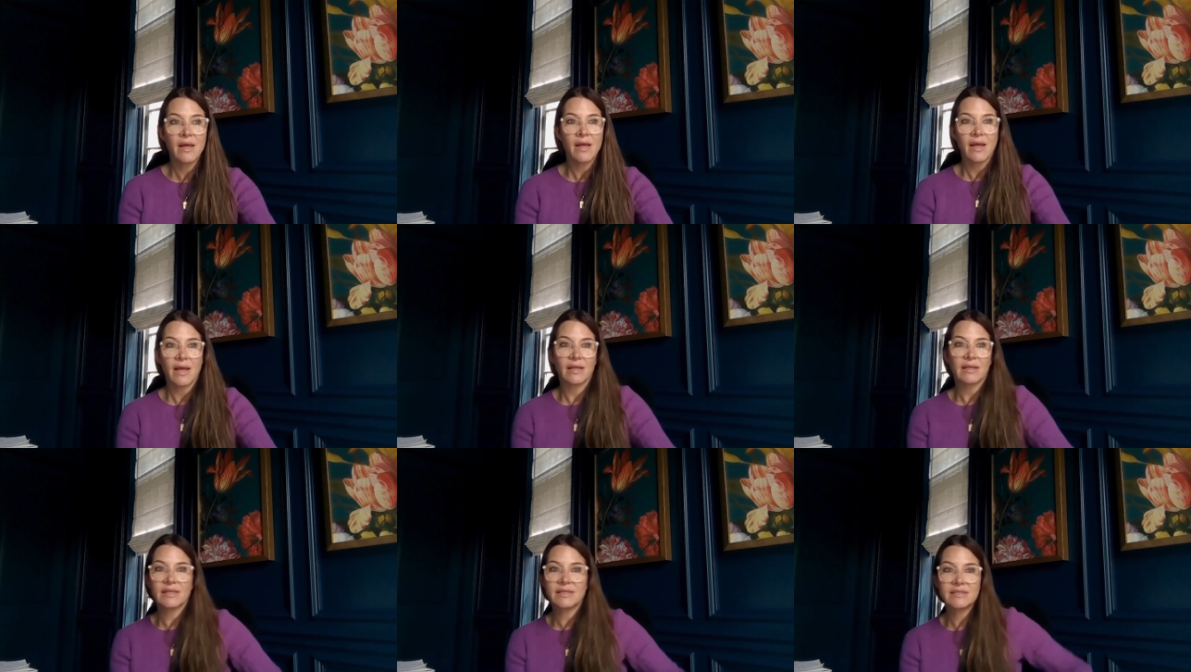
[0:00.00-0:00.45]

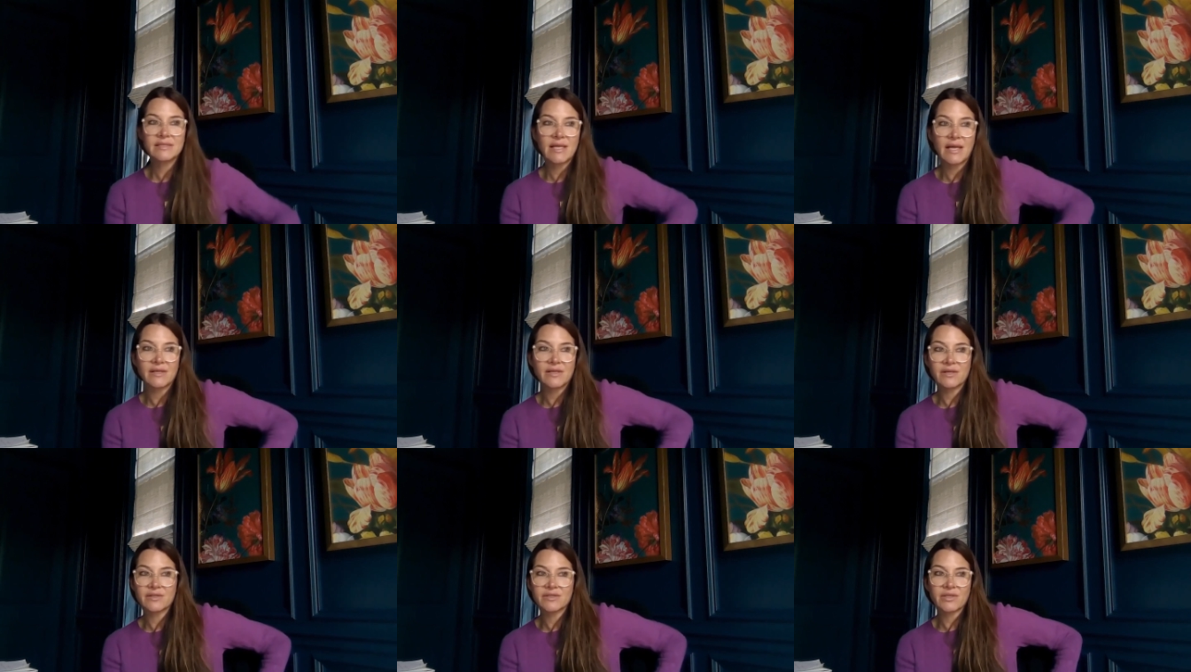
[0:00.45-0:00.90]
at least
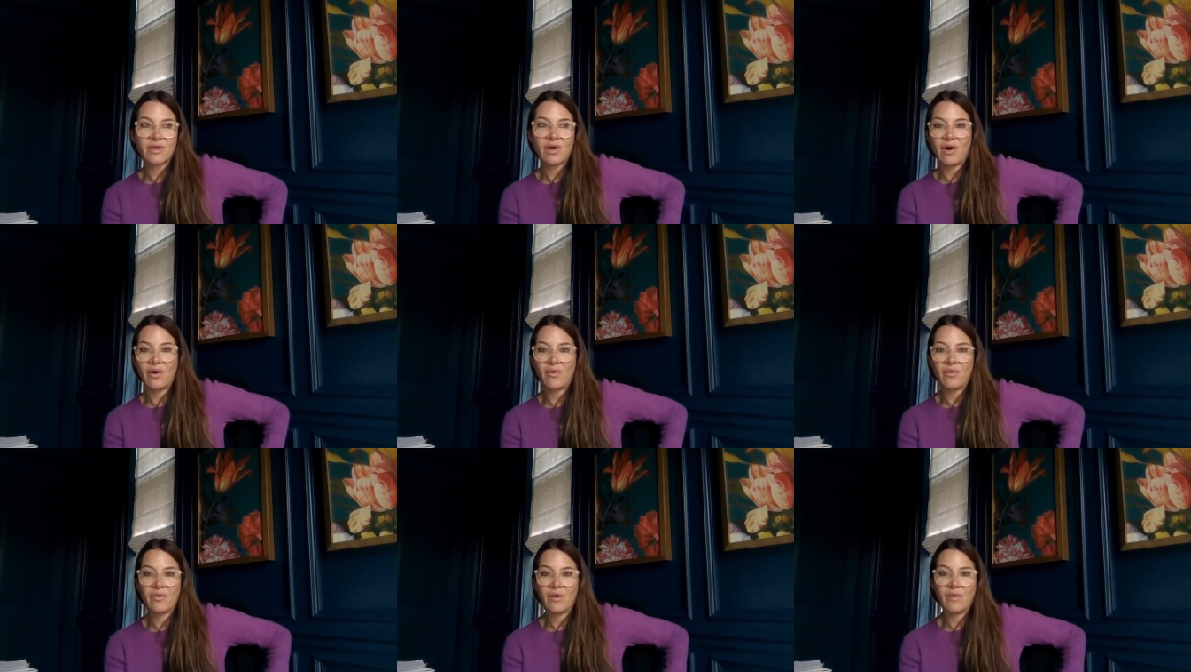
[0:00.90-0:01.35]
10 years
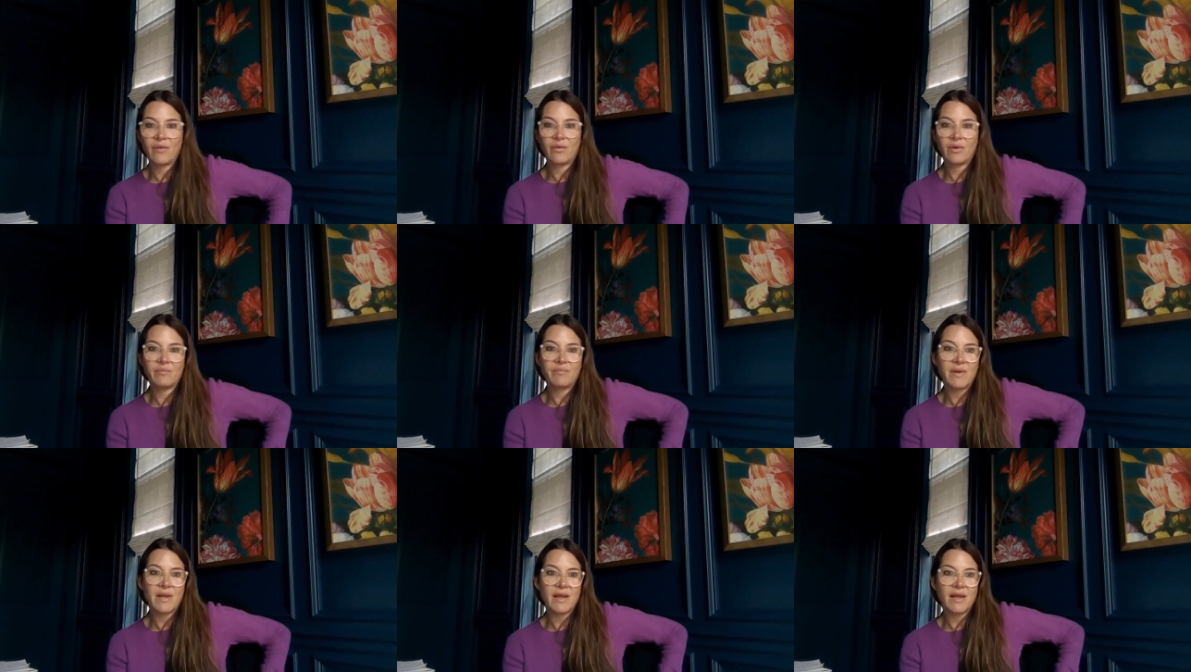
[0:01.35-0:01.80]
ago it
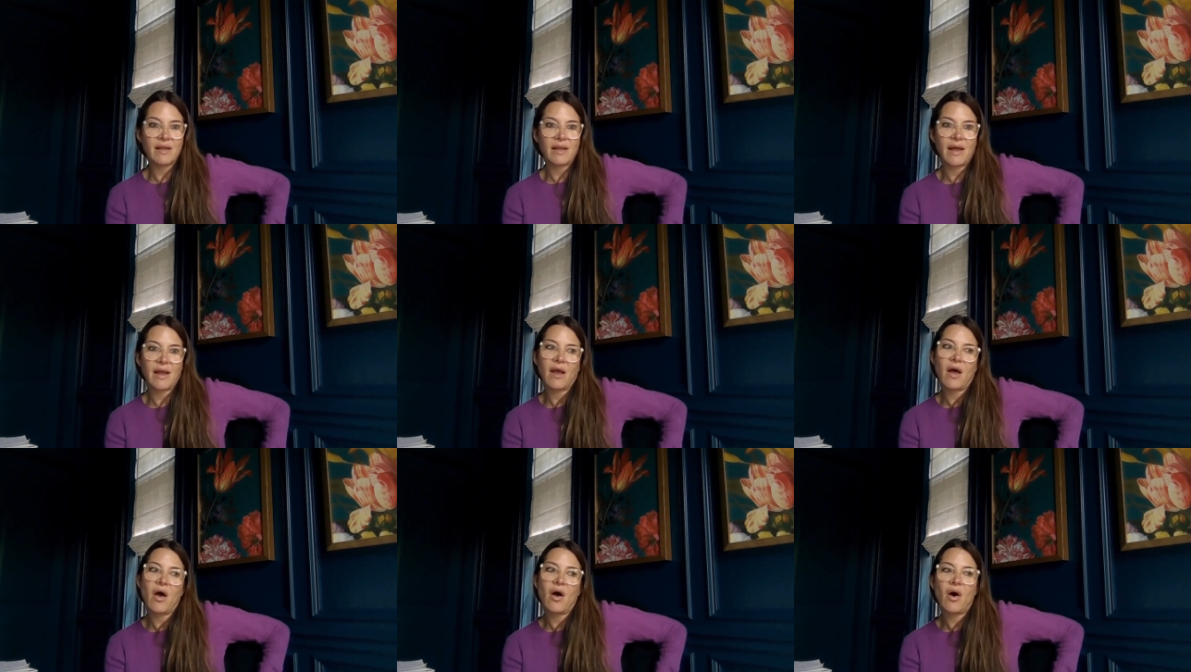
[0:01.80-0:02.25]
would be
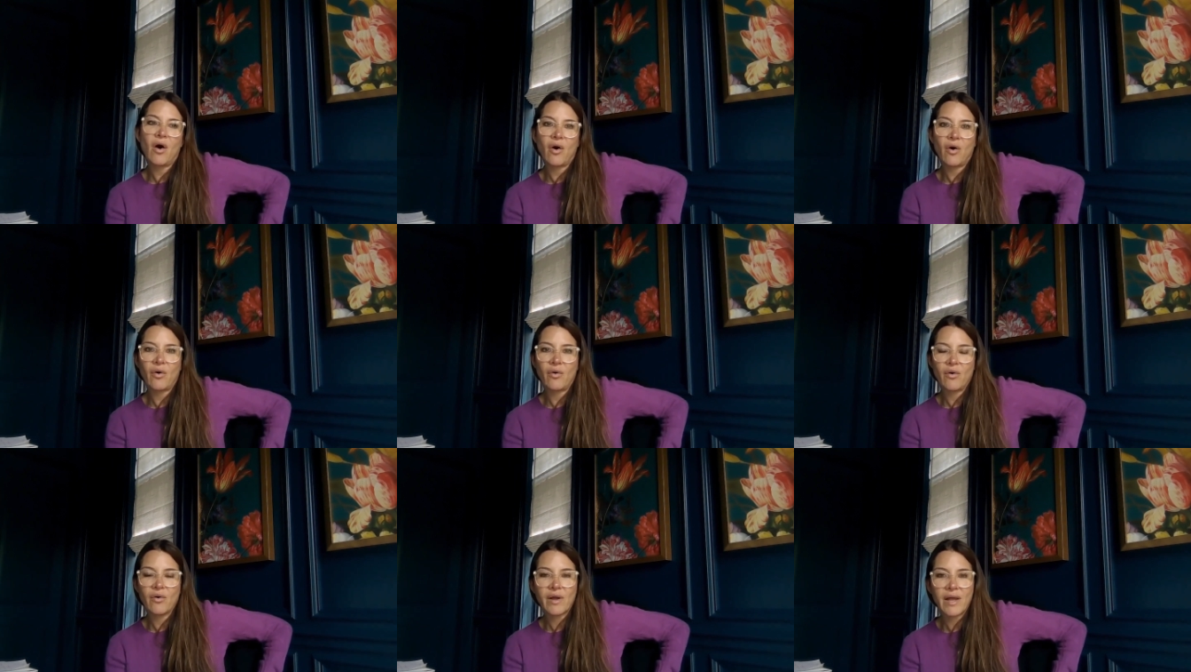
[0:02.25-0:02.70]
like
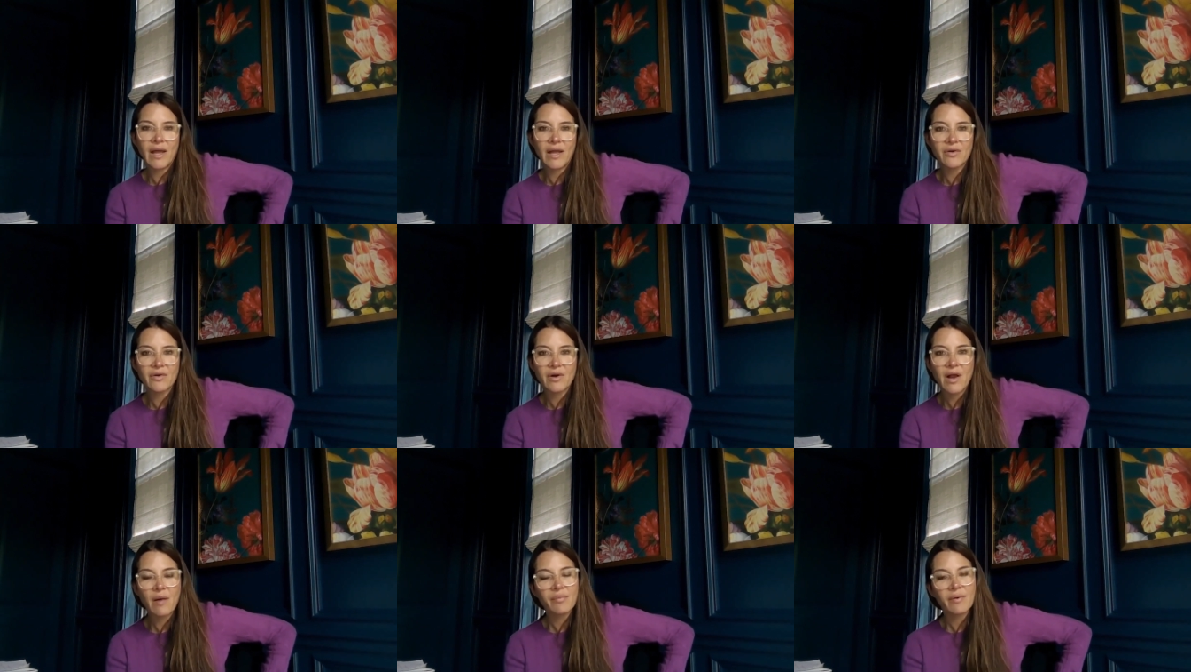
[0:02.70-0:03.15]
oh okay
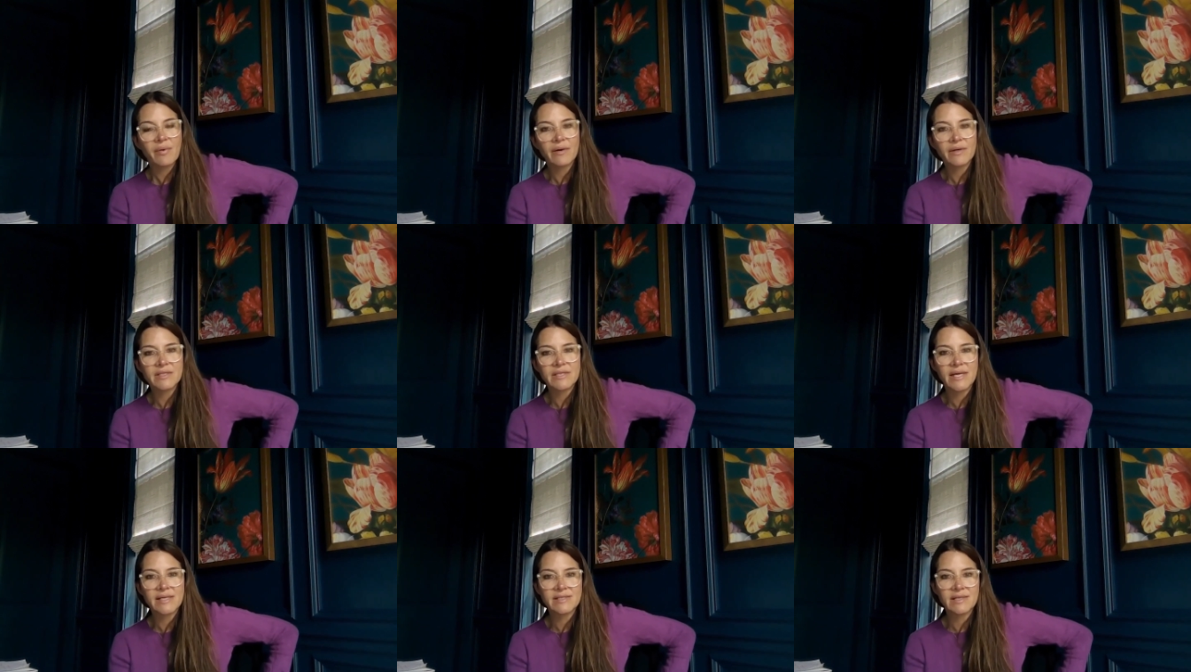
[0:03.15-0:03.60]
you're not
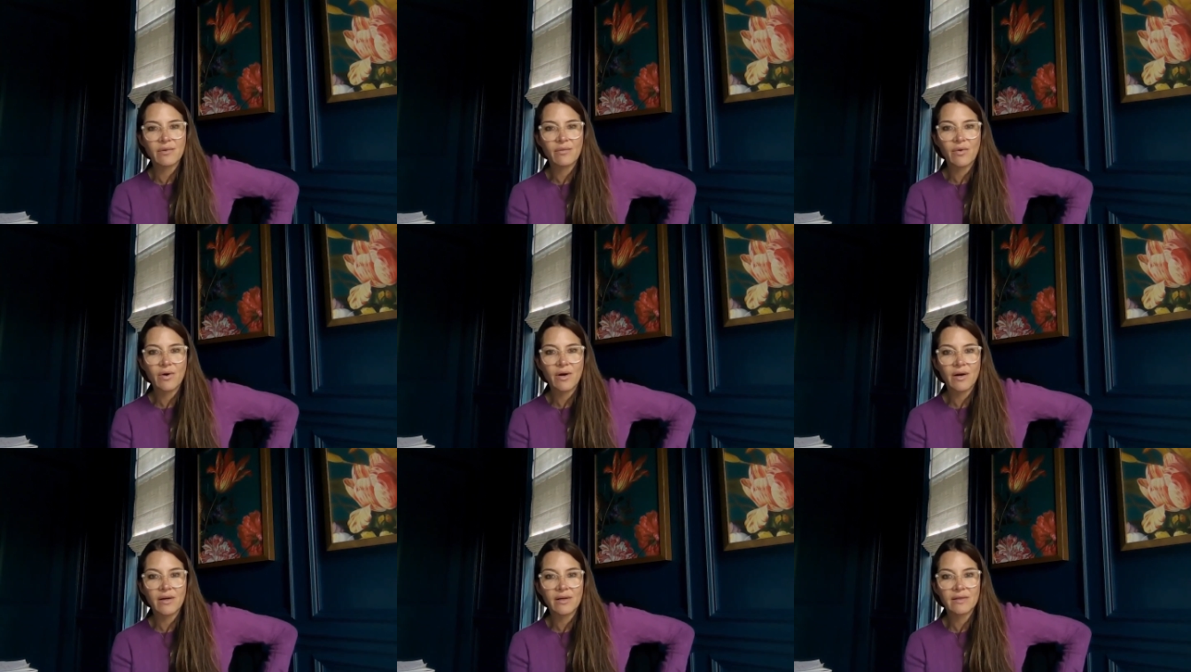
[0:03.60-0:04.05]
prioritizing
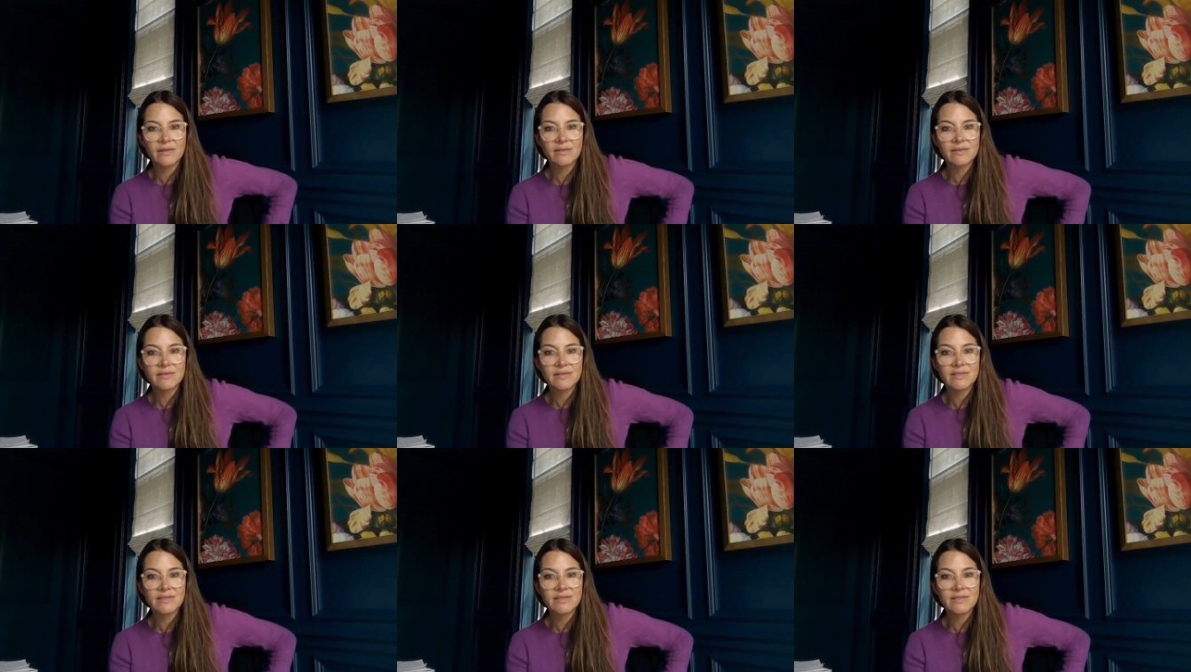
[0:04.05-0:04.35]
work